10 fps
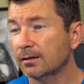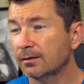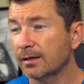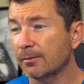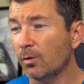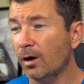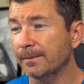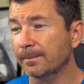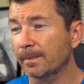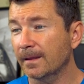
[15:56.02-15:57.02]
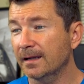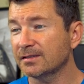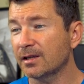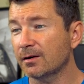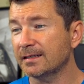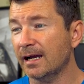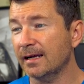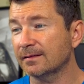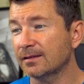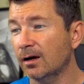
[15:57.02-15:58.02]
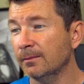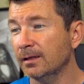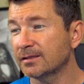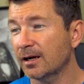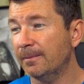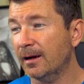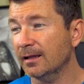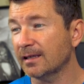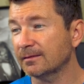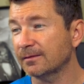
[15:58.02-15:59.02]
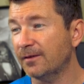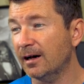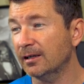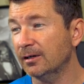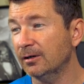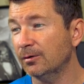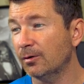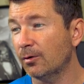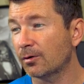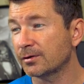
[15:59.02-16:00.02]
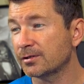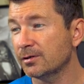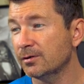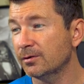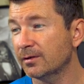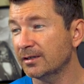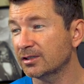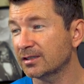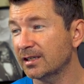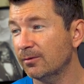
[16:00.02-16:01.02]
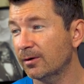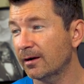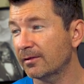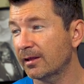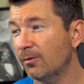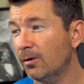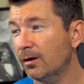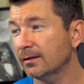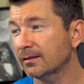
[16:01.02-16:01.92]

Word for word: Number one, is there a diet that all military pilots have to follow or do they just eat whatever they want?